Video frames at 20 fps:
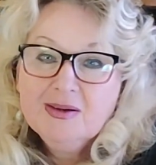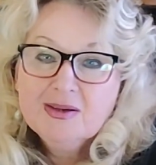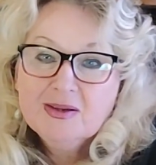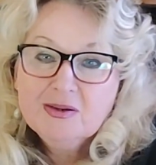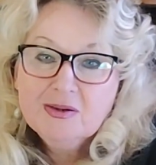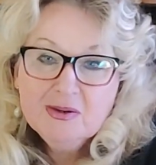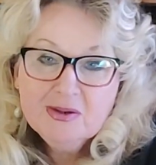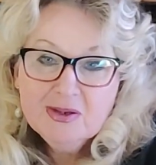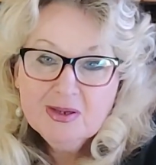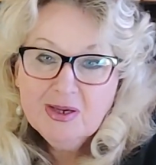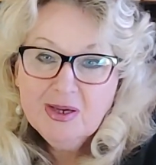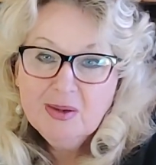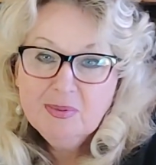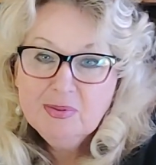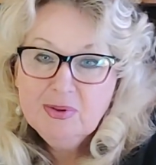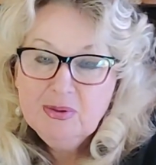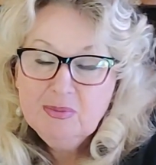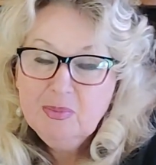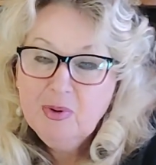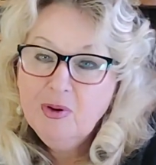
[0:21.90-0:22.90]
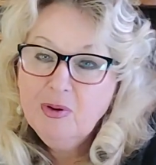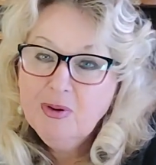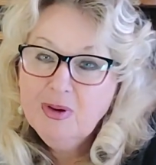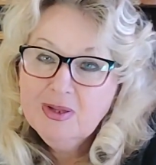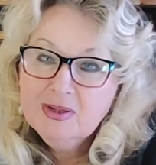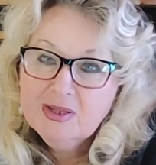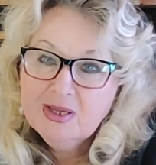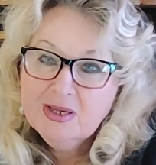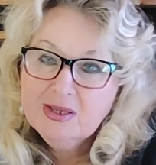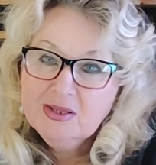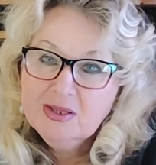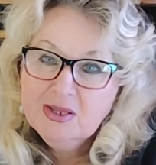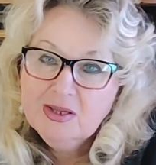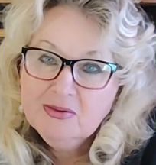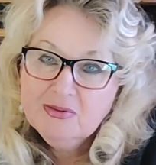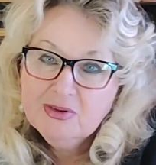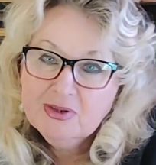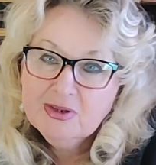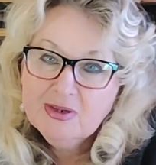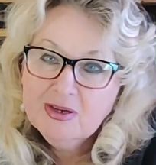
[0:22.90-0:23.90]
Growing up in Poland, I
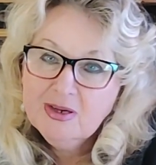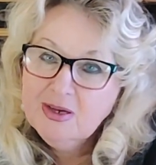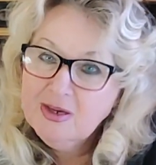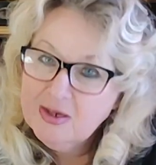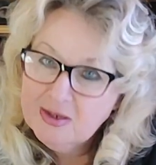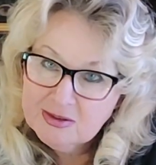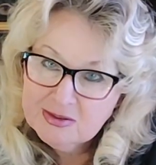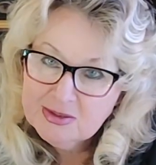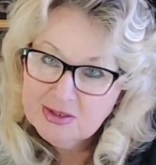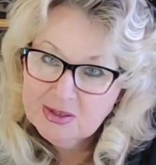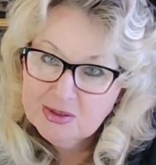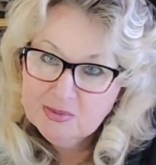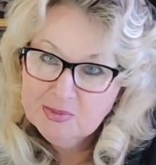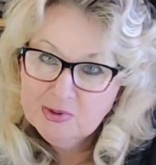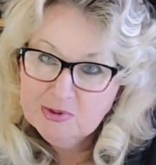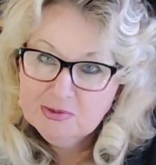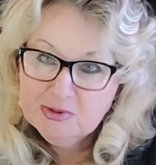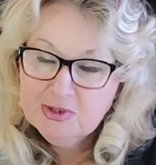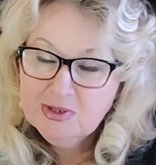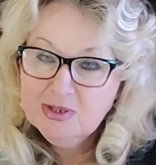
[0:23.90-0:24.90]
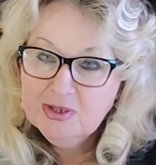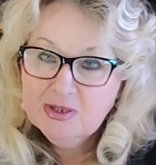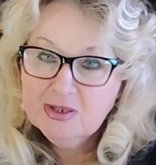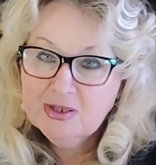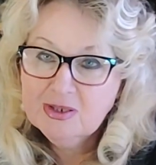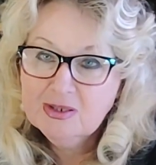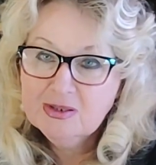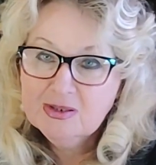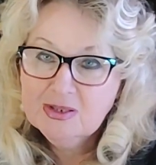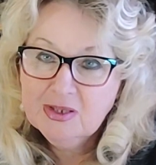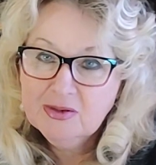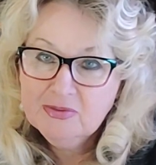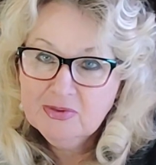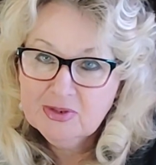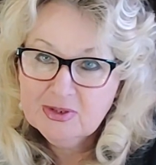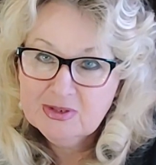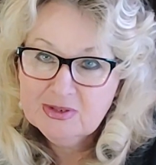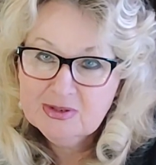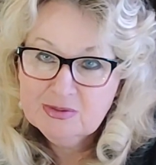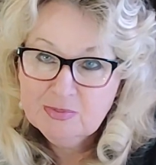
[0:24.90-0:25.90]
never heard about near-death
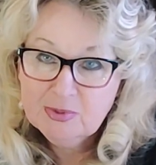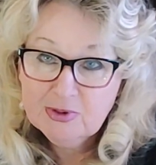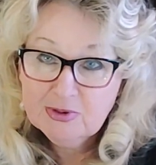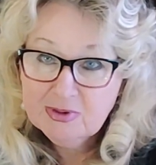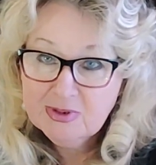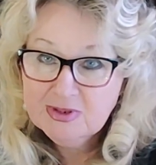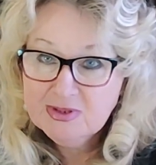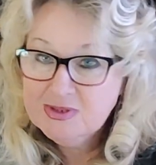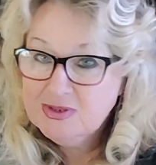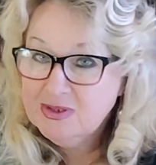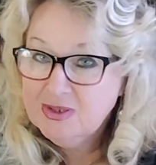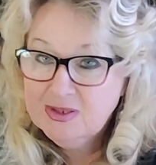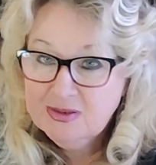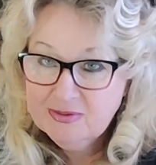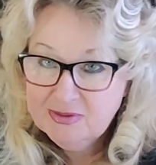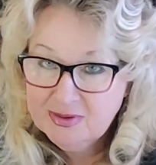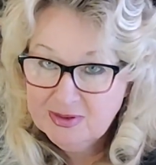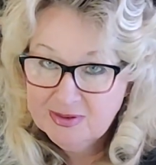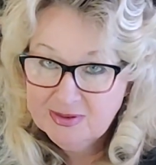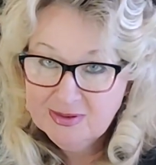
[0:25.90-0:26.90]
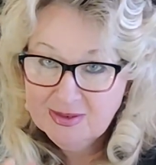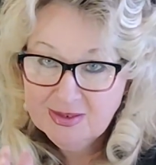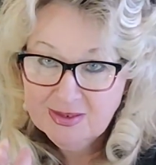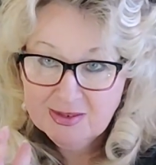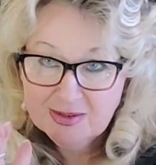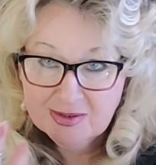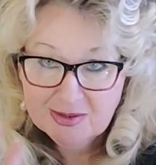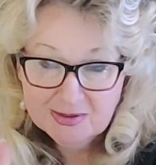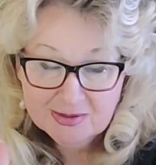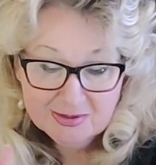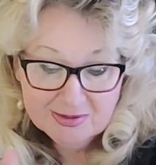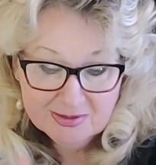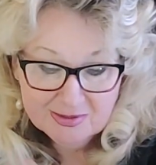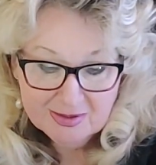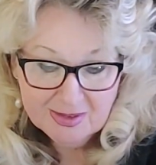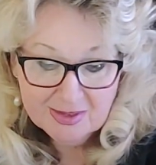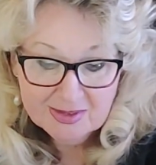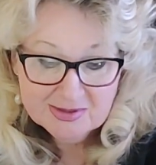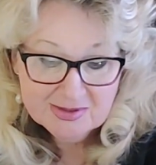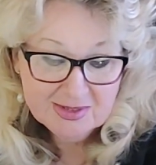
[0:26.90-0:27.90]
experience, even
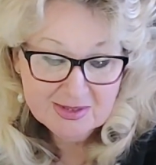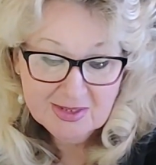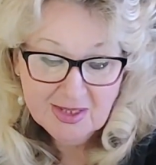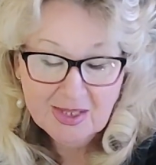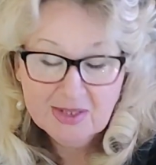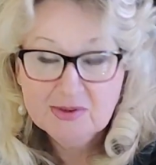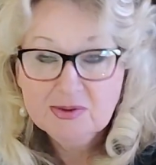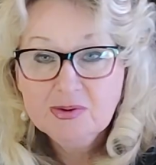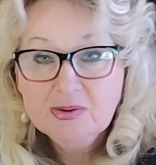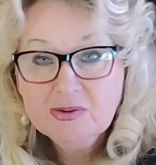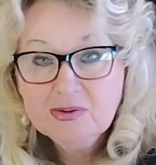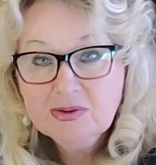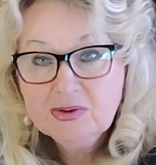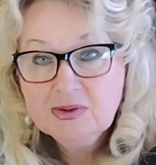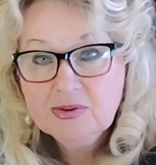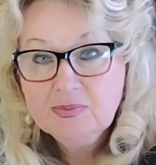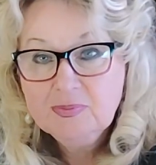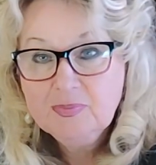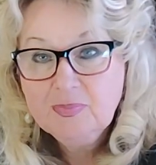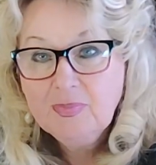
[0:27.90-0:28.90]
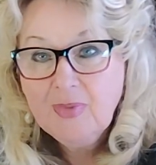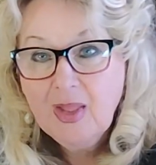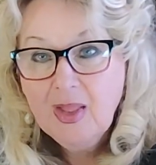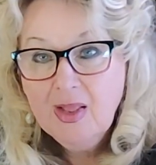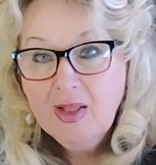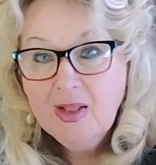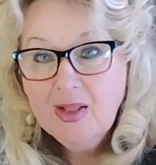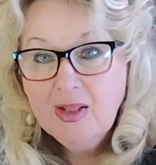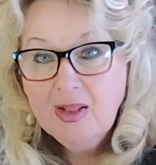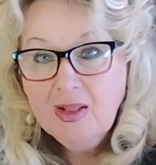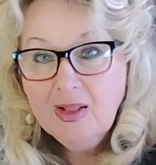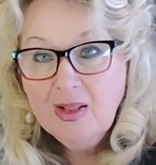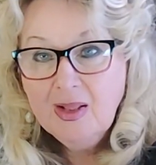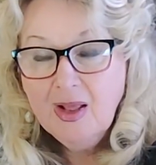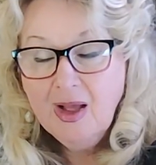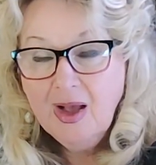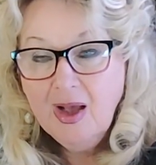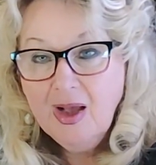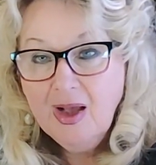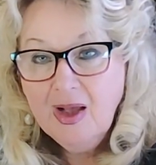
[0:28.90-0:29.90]
as an adult.
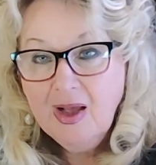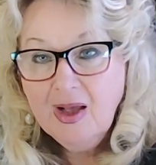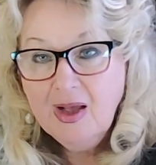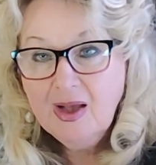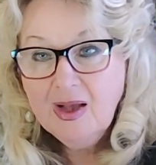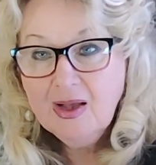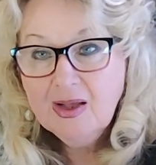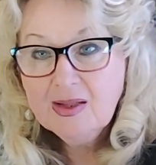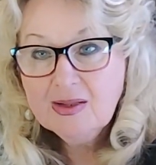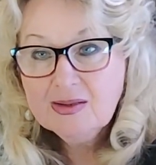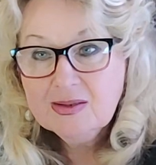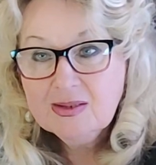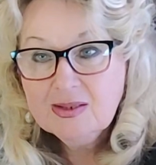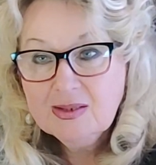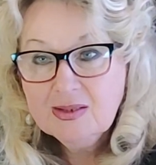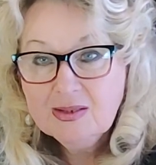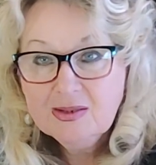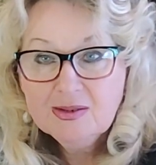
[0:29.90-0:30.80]
And